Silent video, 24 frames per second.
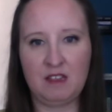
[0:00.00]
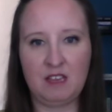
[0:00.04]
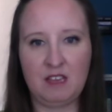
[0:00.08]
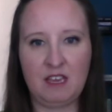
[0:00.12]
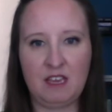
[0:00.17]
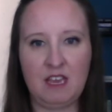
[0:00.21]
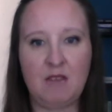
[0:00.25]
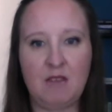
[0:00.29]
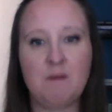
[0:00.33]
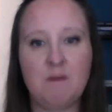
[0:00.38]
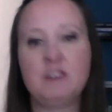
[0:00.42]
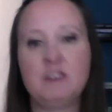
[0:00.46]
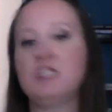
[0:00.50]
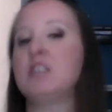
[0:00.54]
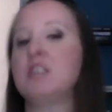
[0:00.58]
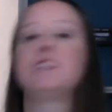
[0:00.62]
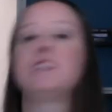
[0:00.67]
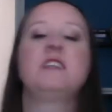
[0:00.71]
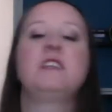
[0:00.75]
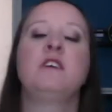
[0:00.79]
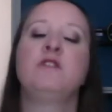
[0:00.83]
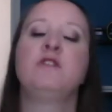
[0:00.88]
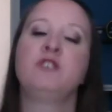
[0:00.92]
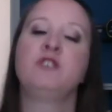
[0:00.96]
They came and checked
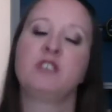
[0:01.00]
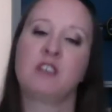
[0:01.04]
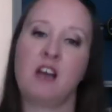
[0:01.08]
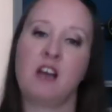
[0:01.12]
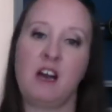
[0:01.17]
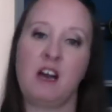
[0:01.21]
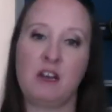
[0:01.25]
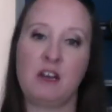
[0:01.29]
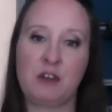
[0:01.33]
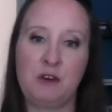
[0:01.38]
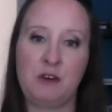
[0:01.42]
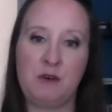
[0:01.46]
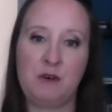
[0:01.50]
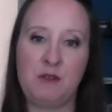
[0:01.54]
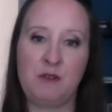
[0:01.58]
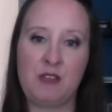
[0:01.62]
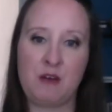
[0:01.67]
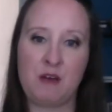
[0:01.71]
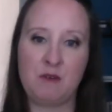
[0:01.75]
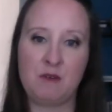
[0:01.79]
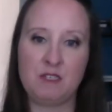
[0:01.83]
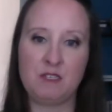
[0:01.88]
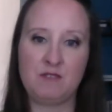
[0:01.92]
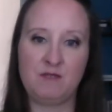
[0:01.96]
out Chicago, and
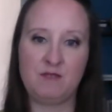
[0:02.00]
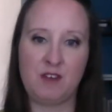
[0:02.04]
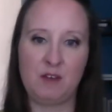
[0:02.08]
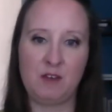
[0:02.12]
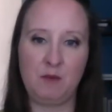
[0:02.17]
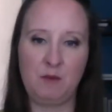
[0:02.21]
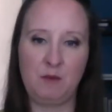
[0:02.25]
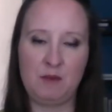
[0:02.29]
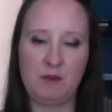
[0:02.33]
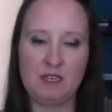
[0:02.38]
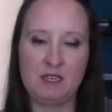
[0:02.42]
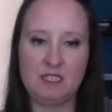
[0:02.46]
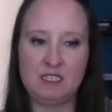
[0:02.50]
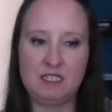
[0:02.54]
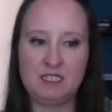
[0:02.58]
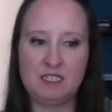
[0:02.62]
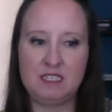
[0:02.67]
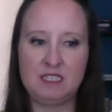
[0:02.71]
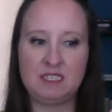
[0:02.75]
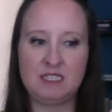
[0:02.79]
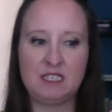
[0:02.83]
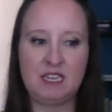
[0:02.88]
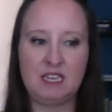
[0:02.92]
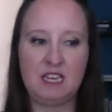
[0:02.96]
that was fun. We went into the
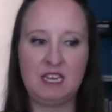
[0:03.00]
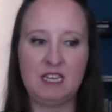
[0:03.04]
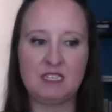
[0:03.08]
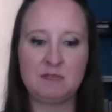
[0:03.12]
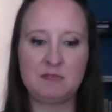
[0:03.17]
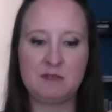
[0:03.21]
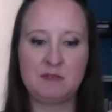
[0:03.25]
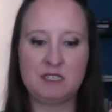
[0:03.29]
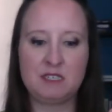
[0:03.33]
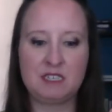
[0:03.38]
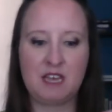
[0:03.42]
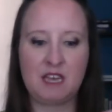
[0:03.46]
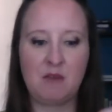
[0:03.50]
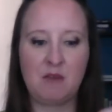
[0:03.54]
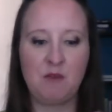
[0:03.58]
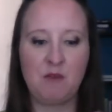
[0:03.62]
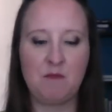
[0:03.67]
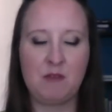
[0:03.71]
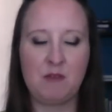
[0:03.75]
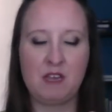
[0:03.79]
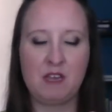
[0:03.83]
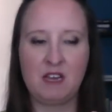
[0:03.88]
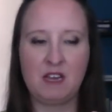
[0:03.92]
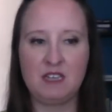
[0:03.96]
city and spent time with
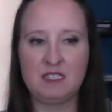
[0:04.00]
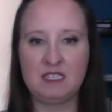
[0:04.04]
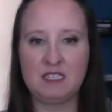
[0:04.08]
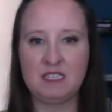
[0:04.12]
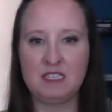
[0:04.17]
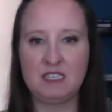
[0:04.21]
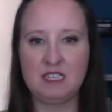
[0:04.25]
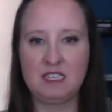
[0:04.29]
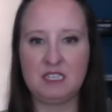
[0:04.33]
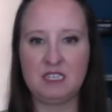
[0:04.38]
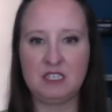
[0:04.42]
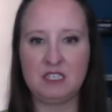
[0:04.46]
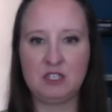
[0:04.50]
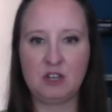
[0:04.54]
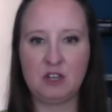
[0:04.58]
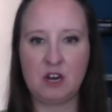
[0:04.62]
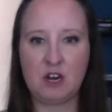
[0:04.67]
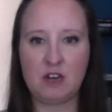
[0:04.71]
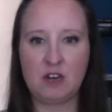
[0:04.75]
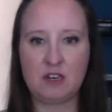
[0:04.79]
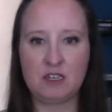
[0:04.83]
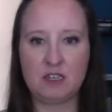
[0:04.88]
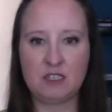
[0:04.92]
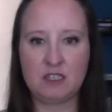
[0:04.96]
my cousin and his
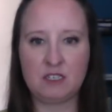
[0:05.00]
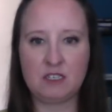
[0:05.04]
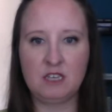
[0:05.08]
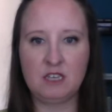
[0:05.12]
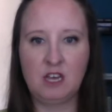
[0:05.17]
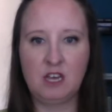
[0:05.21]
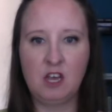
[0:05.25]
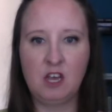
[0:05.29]
daughters.